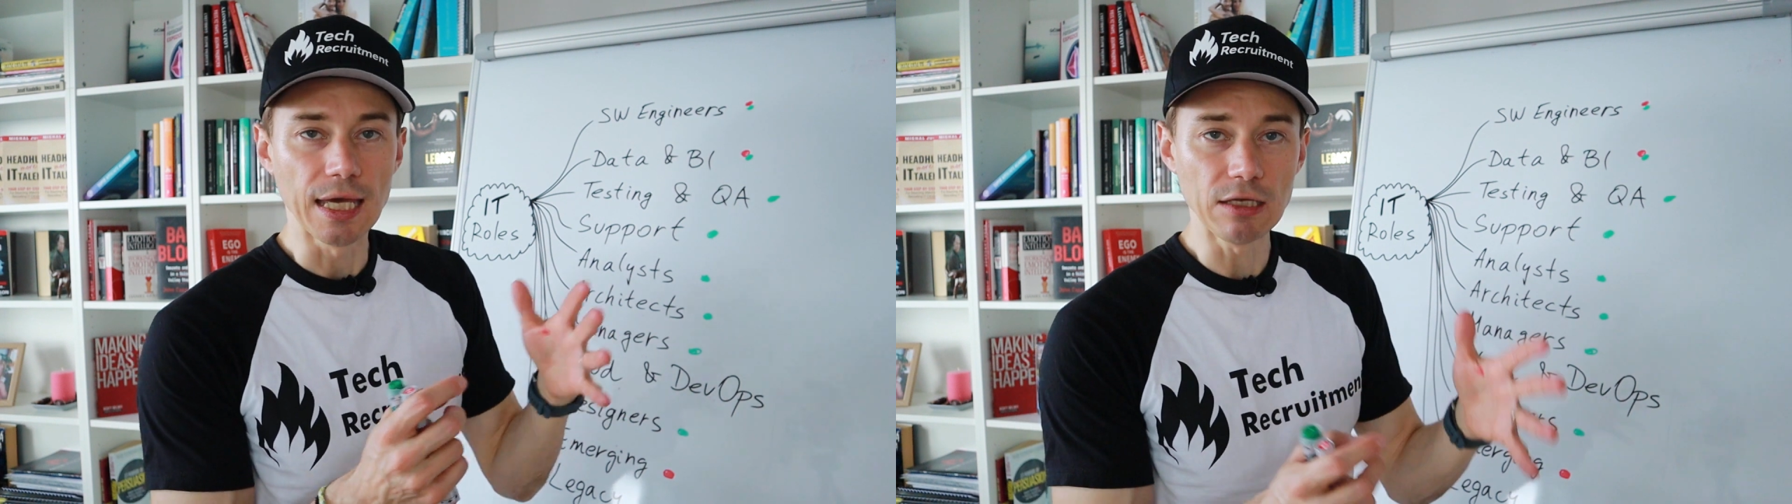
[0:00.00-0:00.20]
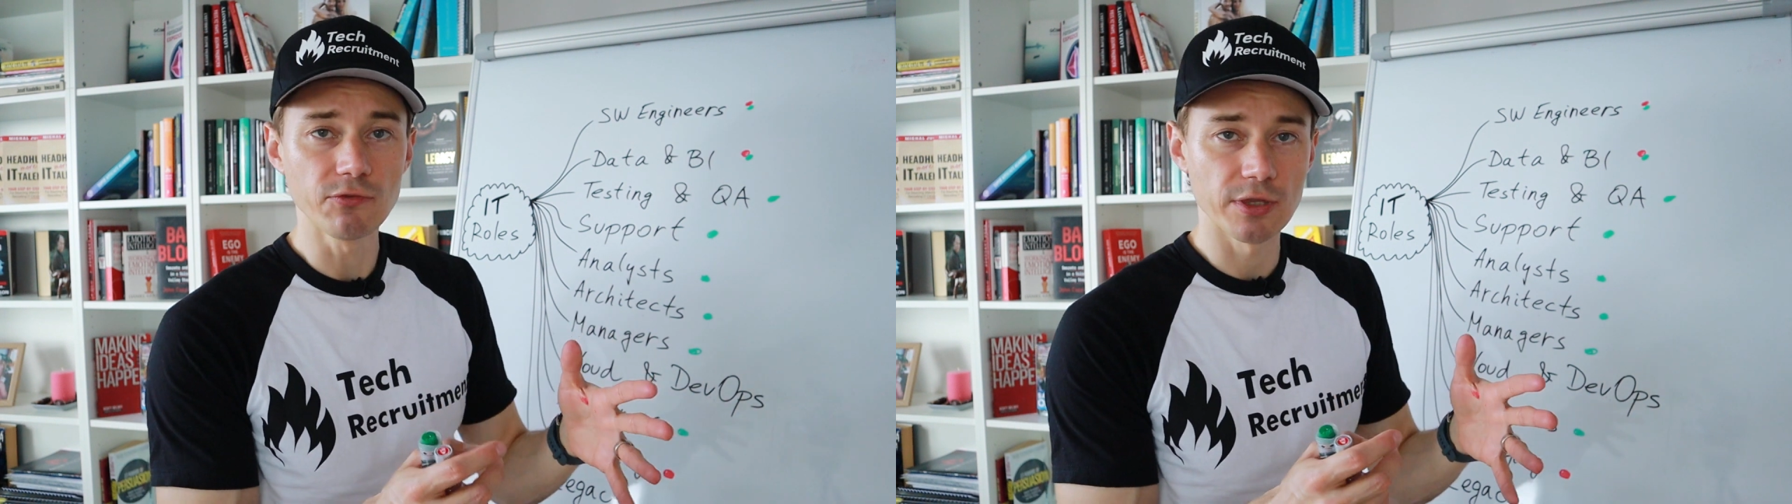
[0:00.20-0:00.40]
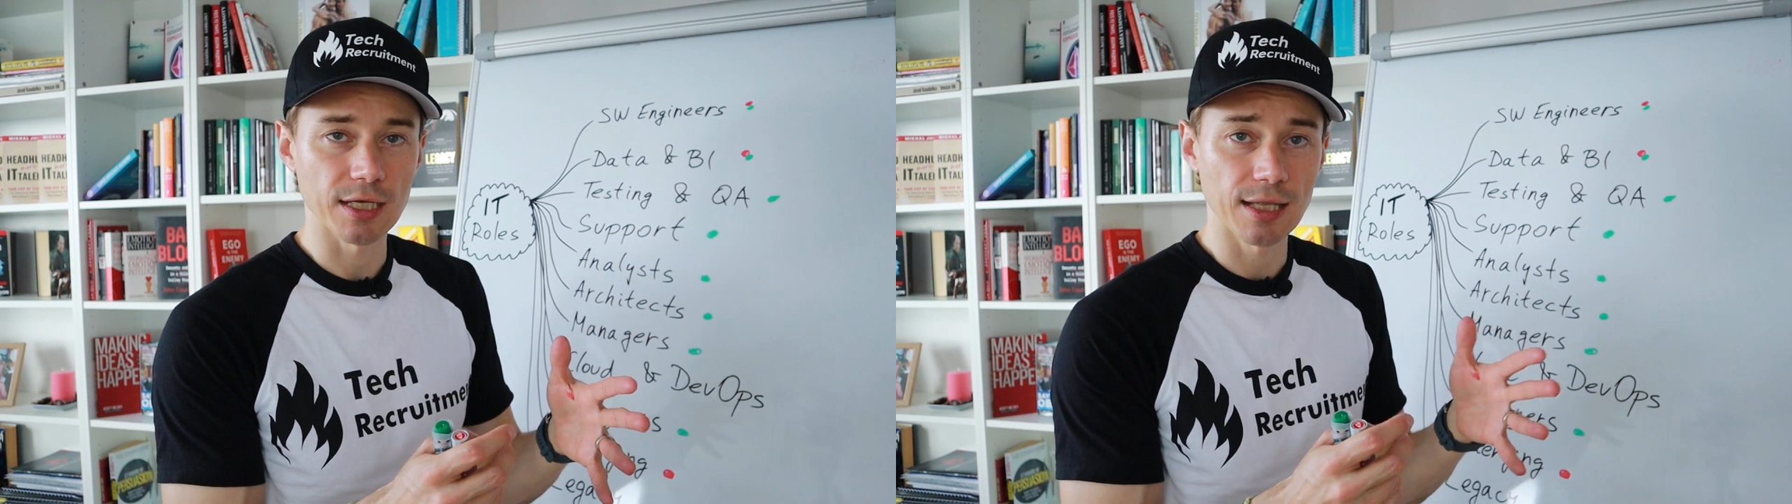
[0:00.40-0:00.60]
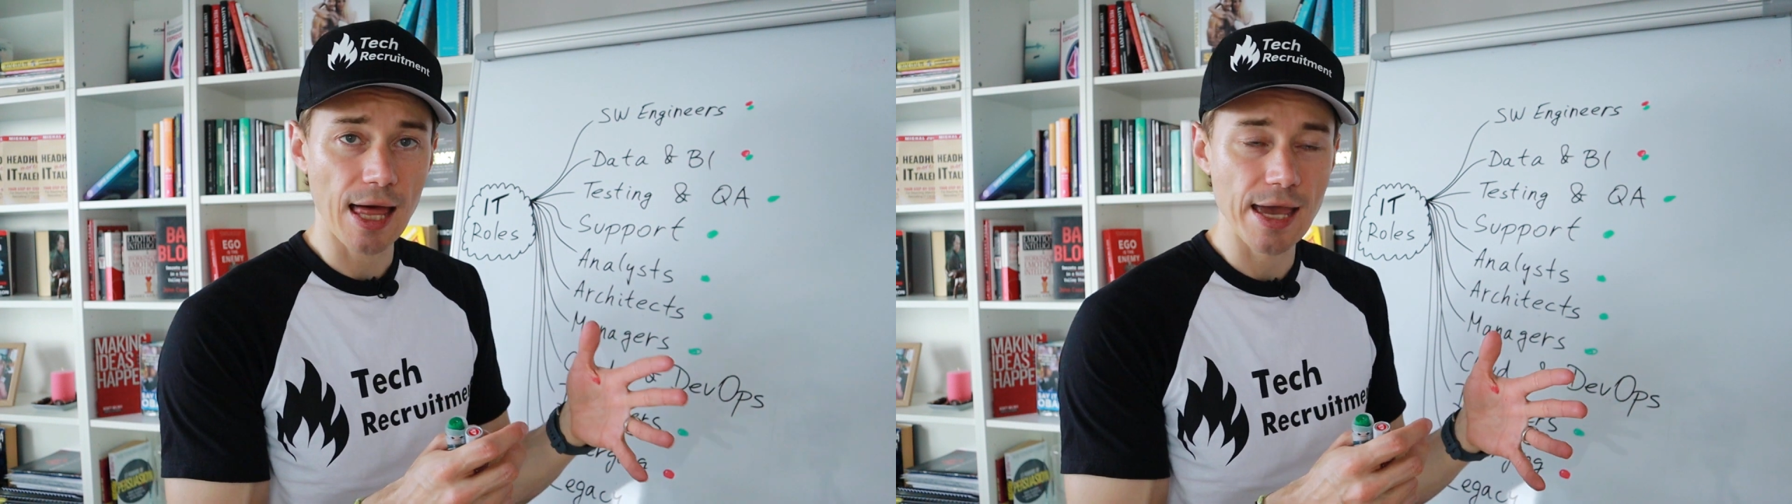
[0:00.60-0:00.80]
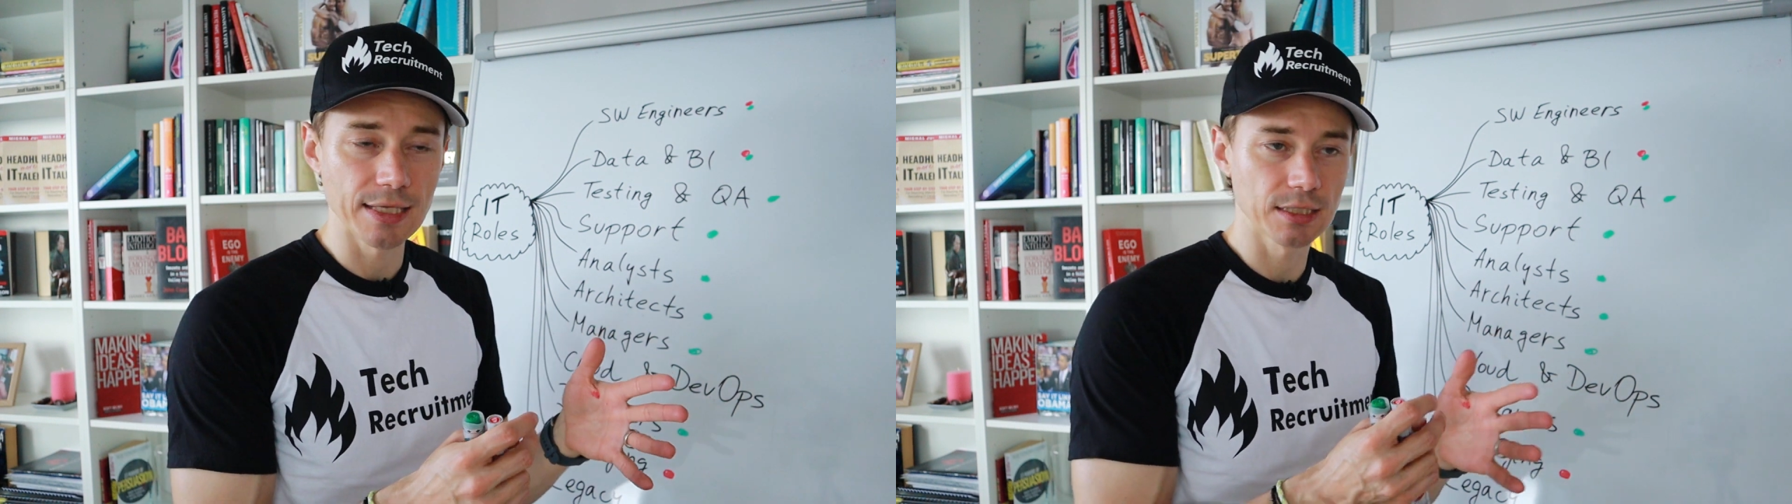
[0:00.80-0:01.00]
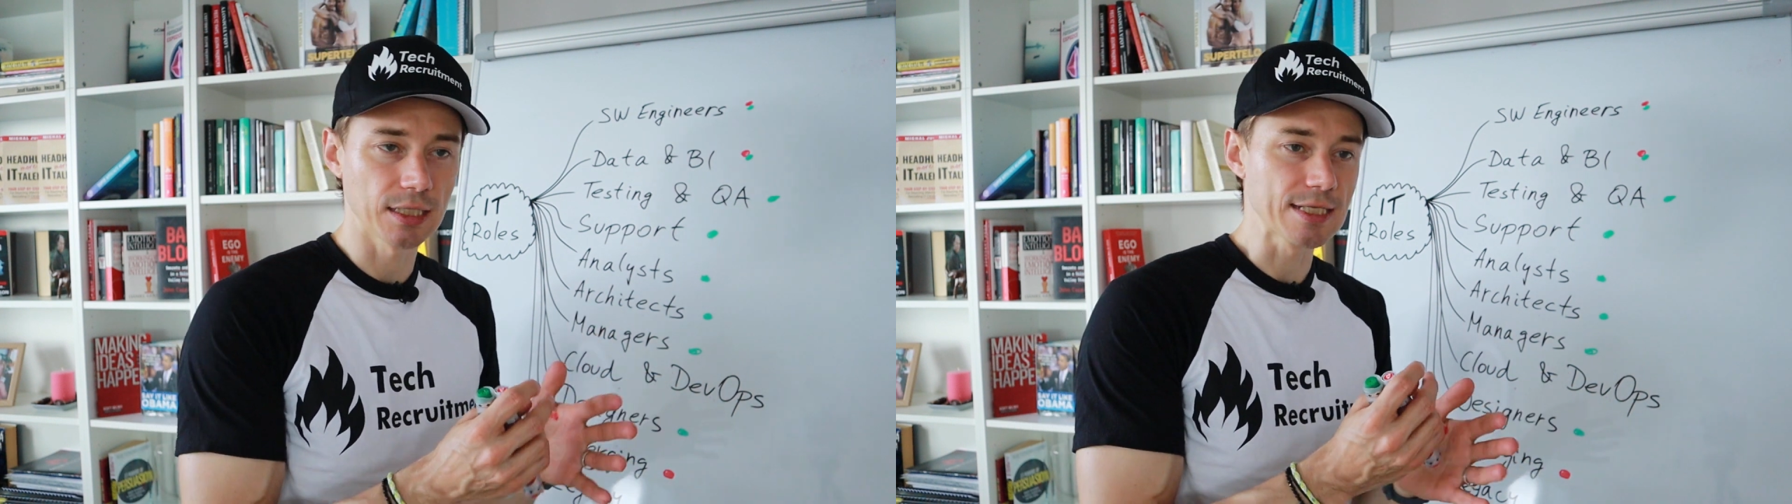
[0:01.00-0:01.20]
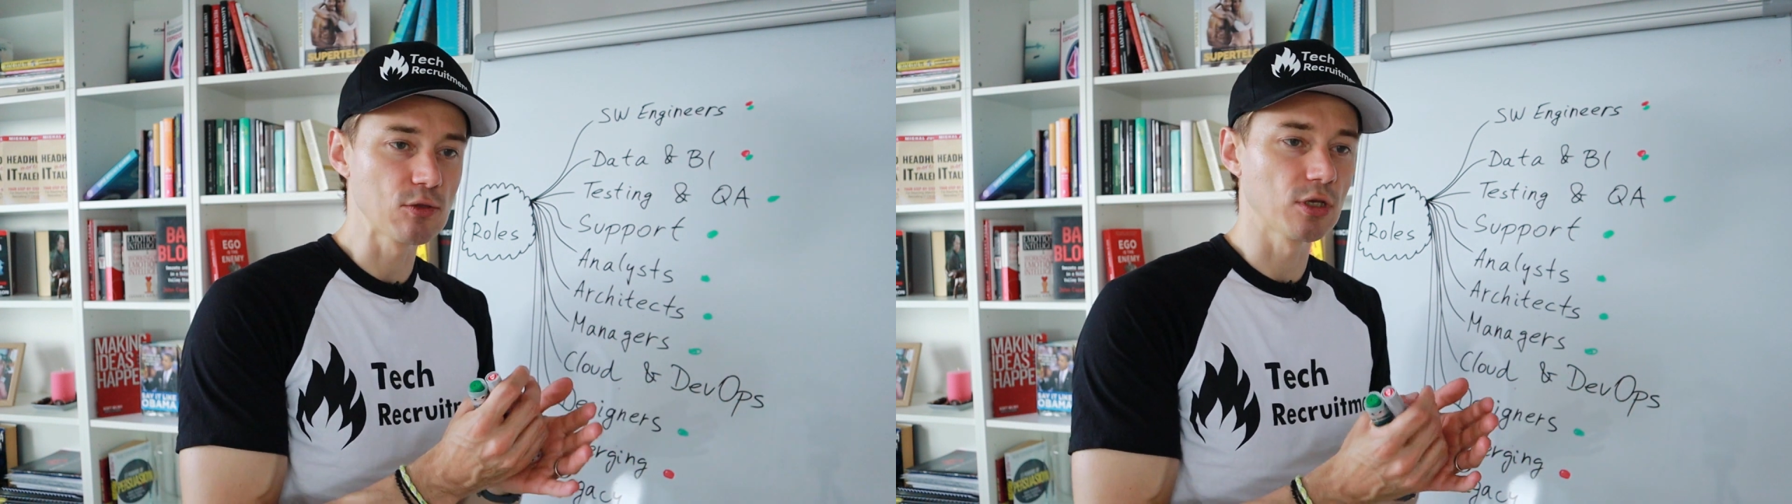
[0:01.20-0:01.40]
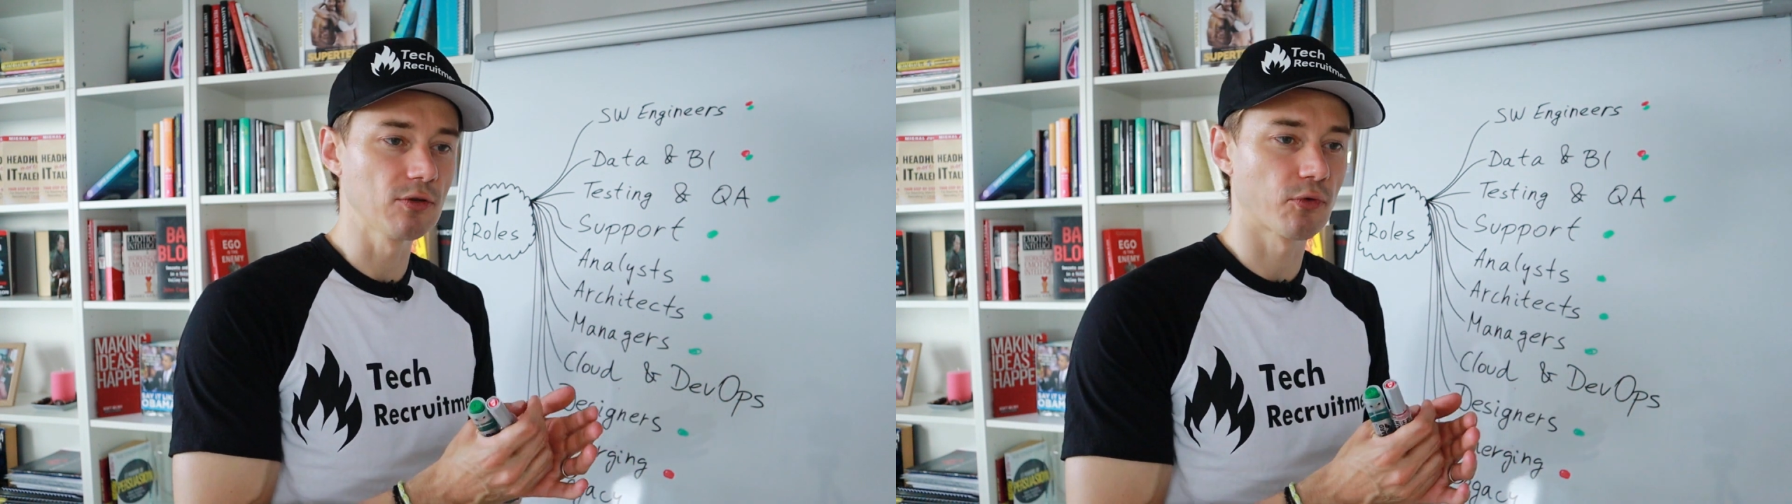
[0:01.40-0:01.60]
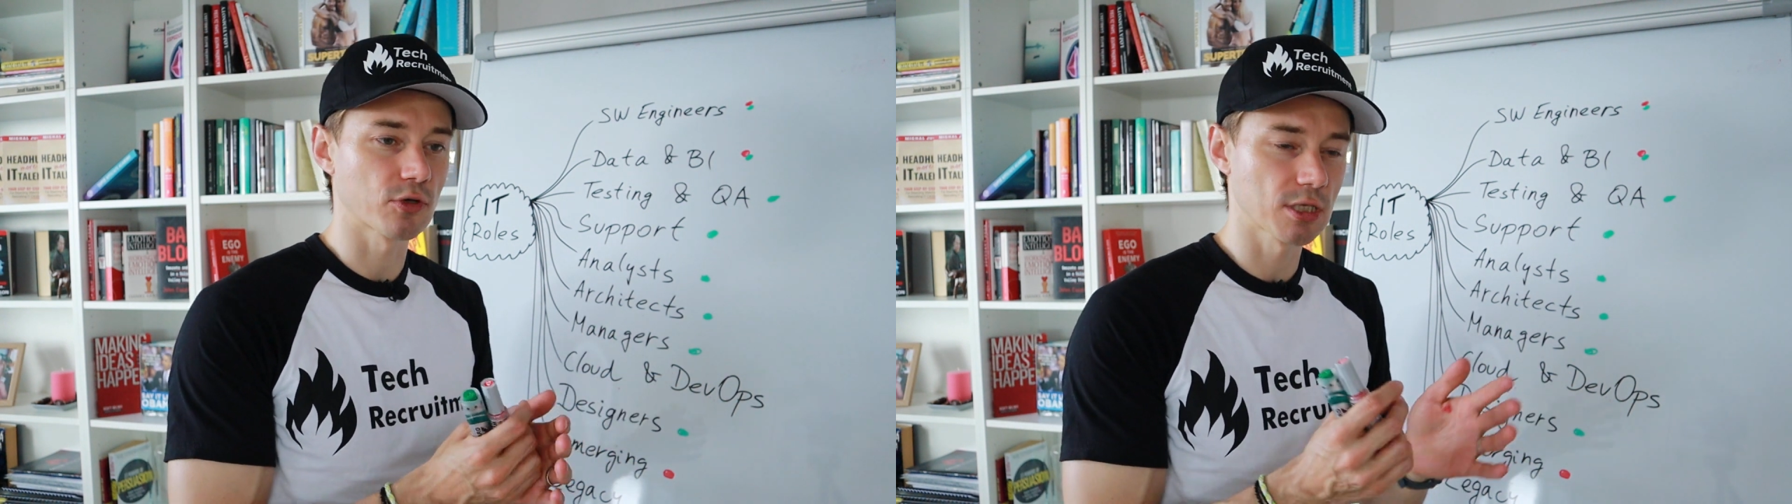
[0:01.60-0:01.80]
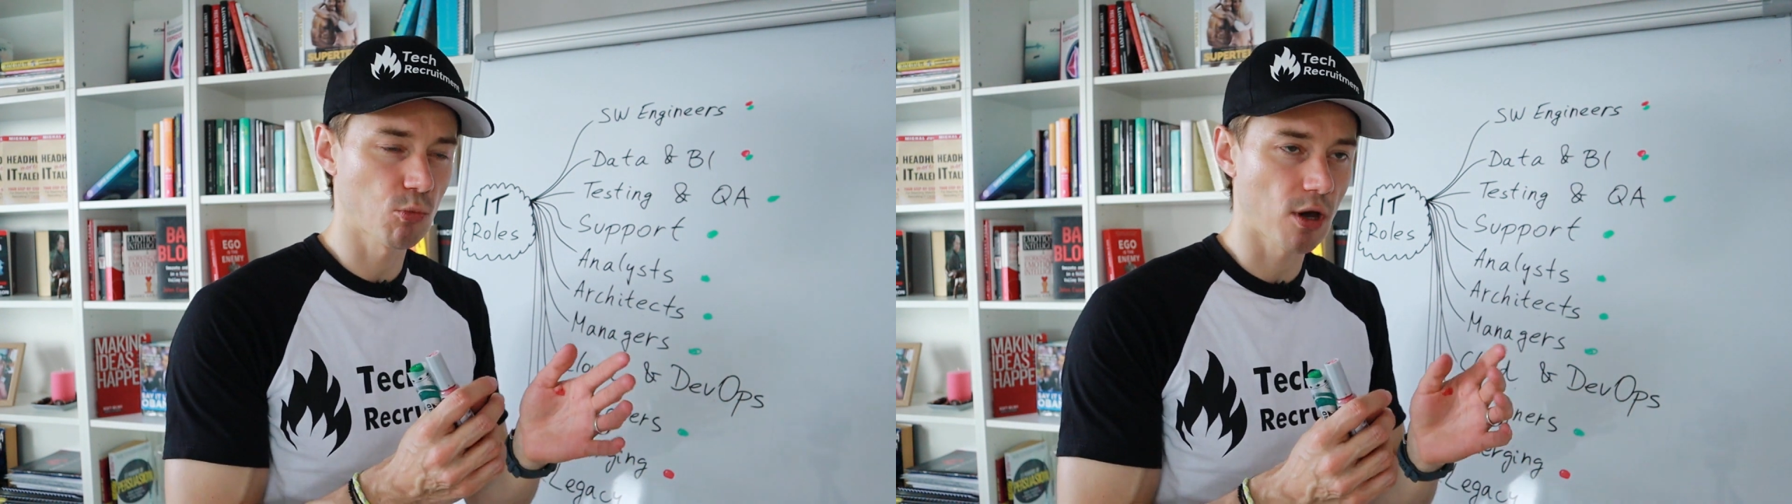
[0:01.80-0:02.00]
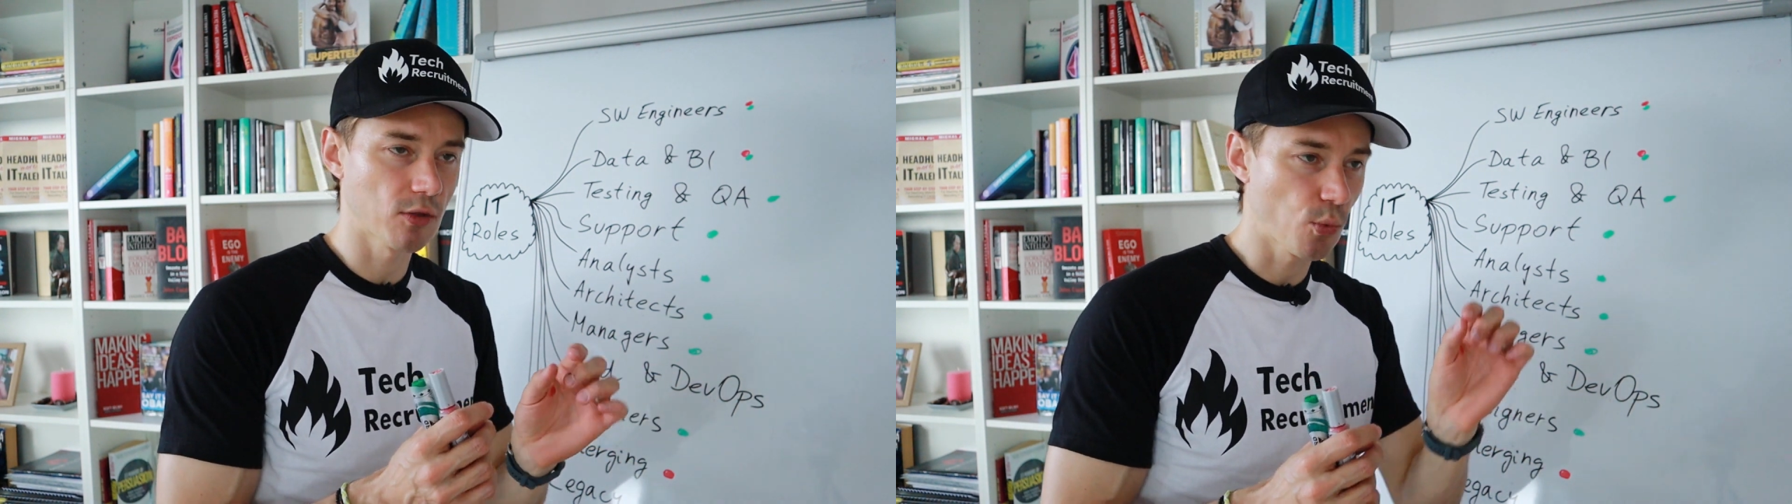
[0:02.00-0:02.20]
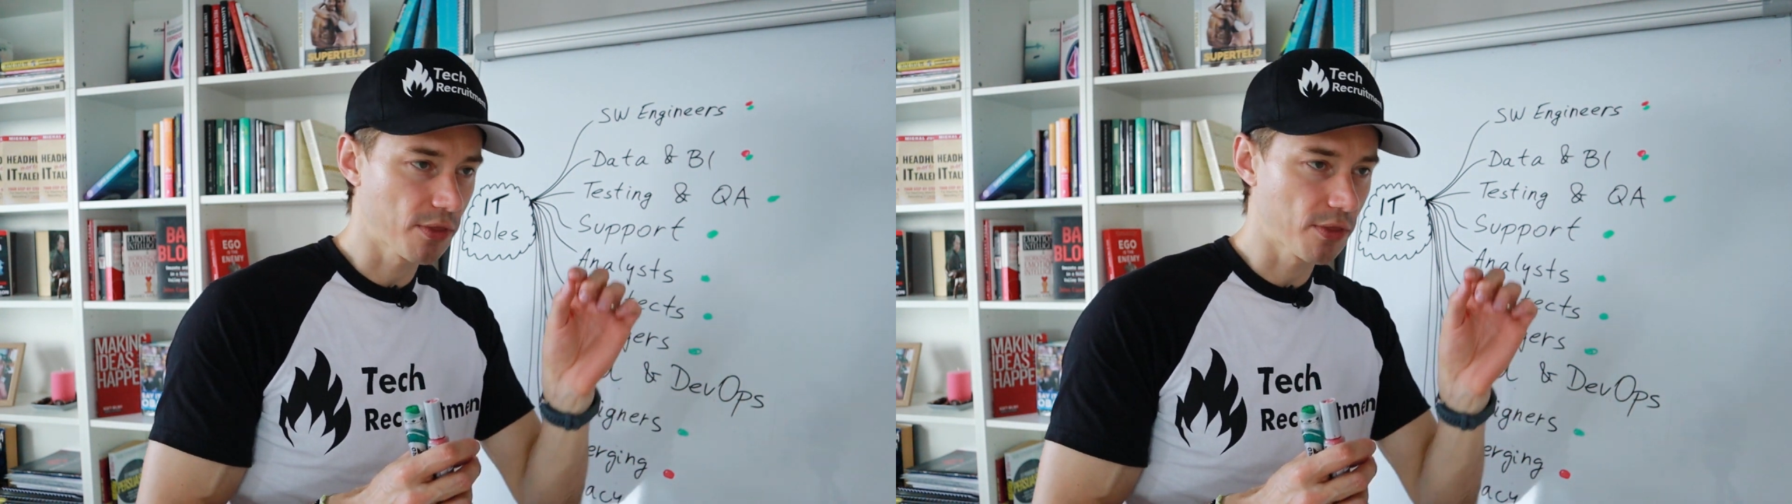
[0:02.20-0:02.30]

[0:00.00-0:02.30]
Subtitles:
if the client is looking for someone